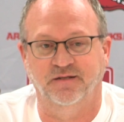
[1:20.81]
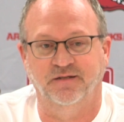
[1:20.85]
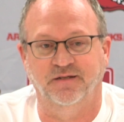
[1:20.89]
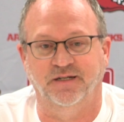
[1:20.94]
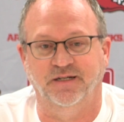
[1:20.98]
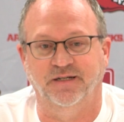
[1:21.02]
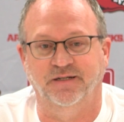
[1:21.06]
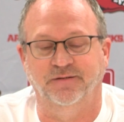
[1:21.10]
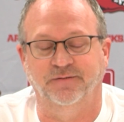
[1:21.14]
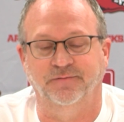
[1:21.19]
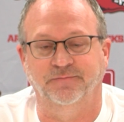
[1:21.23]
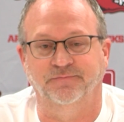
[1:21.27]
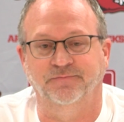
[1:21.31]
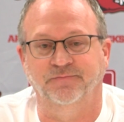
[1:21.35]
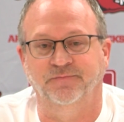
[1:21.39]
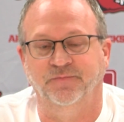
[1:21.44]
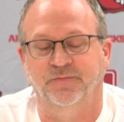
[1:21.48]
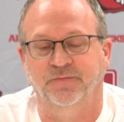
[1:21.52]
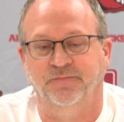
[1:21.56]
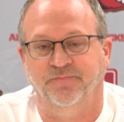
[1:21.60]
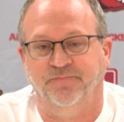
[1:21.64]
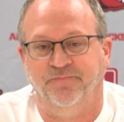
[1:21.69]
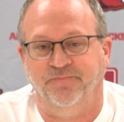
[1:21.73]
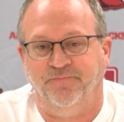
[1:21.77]

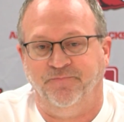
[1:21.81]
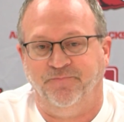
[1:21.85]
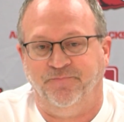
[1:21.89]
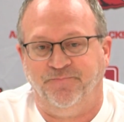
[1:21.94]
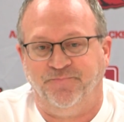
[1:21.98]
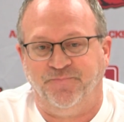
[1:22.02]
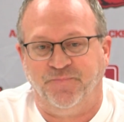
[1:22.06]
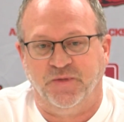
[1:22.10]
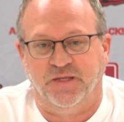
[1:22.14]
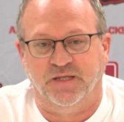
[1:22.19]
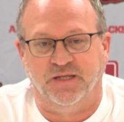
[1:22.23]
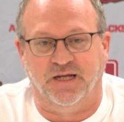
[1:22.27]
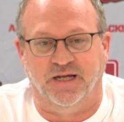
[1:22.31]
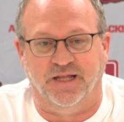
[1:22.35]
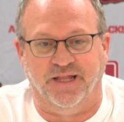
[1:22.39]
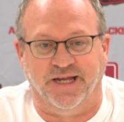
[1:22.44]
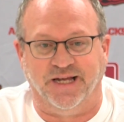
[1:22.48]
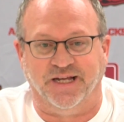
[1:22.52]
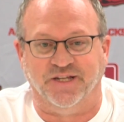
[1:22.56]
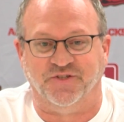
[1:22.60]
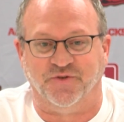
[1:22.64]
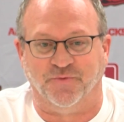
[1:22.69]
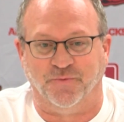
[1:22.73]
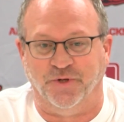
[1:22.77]
I
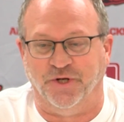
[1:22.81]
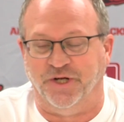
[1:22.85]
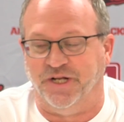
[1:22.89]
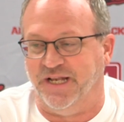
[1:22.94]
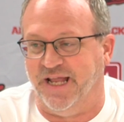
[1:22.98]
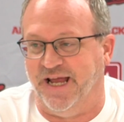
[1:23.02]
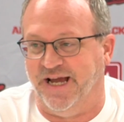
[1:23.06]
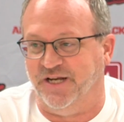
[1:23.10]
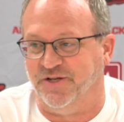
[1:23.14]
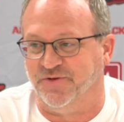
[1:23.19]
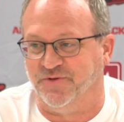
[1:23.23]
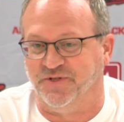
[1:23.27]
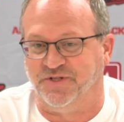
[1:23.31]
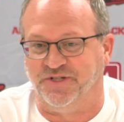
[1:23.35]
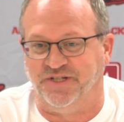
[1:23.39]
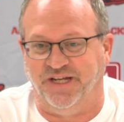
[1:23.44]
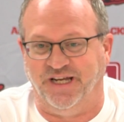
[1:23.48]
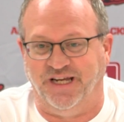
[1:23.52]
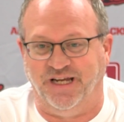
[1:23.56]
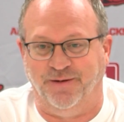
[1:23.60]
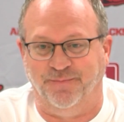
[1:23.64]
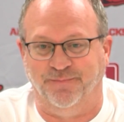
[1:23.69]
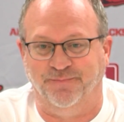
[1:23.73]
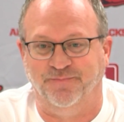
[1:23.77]
think it's a really dangerous
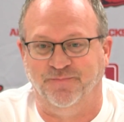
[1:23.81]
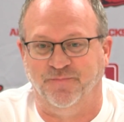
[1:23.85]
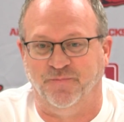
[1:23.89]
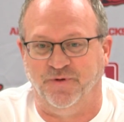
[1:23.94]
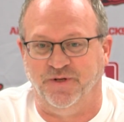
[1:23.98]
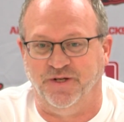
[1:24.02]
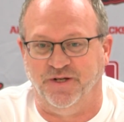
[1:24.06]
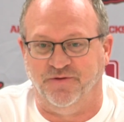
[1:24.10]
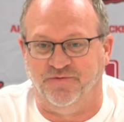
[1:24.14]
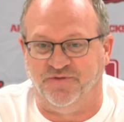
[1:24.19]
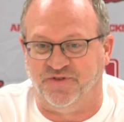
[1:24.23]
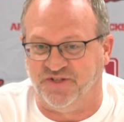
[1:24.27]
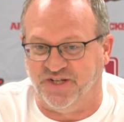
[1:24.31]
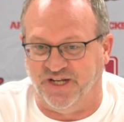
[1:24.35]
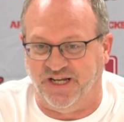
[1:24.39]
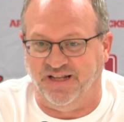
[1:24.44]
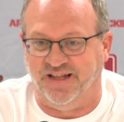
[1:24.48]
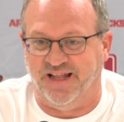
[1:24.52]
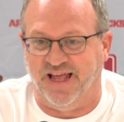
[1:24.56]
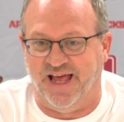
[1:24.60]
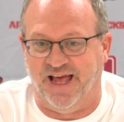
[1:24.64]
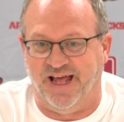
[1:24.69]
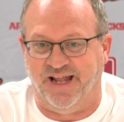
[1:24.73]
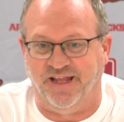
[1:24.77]
team. You've
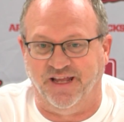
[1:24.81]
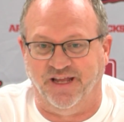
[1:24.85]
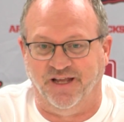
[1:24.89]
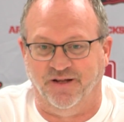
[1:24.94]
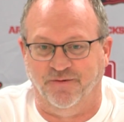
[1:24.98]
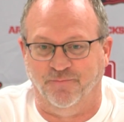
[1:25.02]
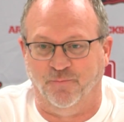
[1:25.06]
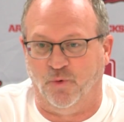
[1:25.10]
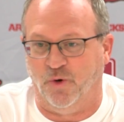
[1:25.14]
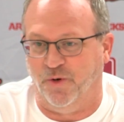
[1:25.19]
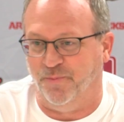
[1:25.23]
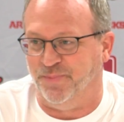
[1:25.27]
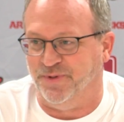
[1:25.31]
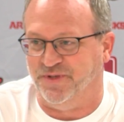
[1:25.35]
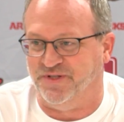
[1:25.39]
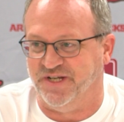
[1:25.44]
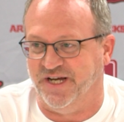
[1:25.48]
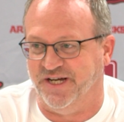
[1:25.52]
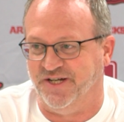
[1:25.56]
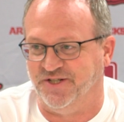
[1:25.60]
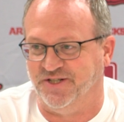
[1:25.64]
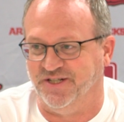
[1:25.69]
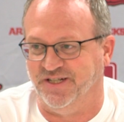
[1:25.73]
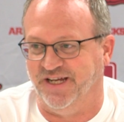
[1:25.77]
seen that in one
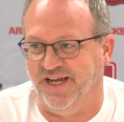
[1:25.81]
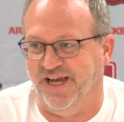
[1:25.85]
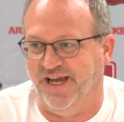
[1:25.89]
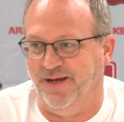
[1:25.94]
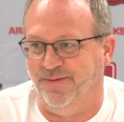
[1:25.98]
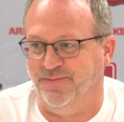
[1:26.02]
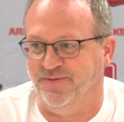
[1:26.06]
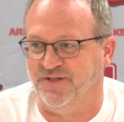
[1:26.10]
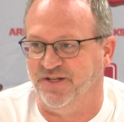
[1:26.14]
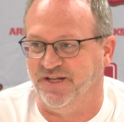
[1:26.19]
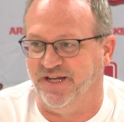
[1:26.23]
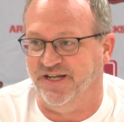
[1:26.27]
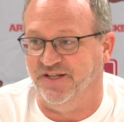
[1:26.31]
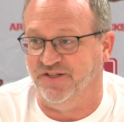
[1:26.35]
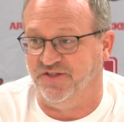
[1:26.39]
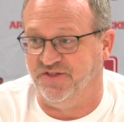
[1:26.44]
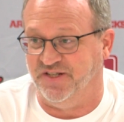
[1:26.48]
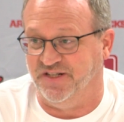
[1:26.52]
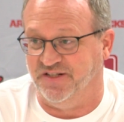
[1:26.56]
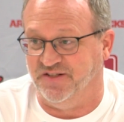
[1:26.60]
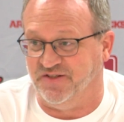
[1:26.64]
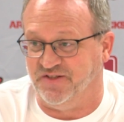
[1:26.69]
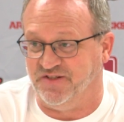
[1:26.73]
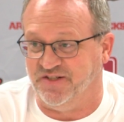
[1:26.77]
possession games against
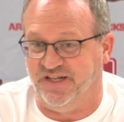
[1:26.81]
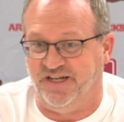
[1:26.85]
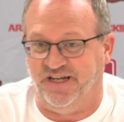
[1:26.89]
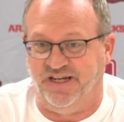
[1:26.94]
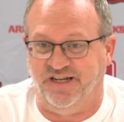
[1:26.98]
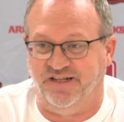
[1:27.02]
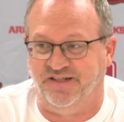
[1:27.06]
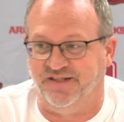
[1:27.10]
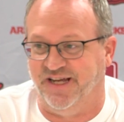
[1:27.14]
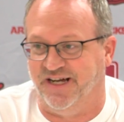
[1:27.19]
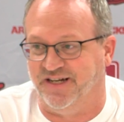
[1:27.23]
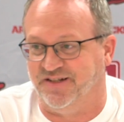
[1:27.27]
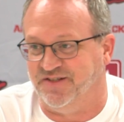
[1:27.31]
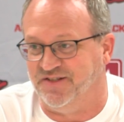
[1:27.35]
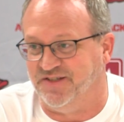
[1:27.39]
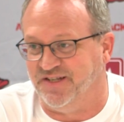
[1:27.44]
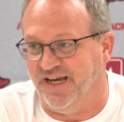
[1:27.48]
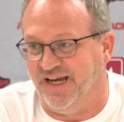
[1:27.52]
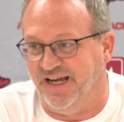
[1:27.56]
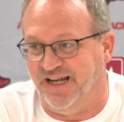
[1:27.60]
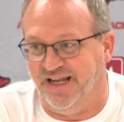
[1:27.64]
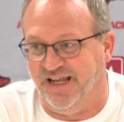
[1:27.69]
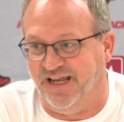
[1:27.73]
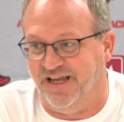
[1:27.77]
Tennessee, Texas
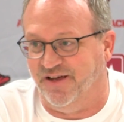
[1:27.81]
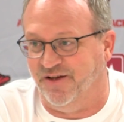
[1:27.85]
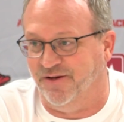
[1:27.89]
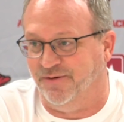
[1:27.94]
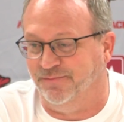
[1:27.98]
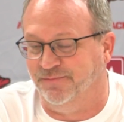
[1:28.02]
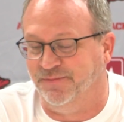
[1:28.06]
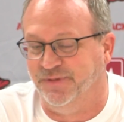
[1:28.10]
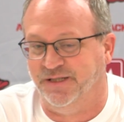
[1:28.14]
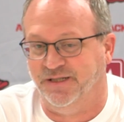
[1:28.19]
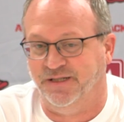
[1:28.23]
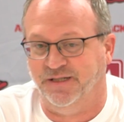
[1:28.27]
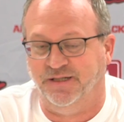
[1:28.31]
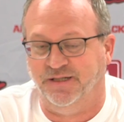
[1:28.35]
A&M.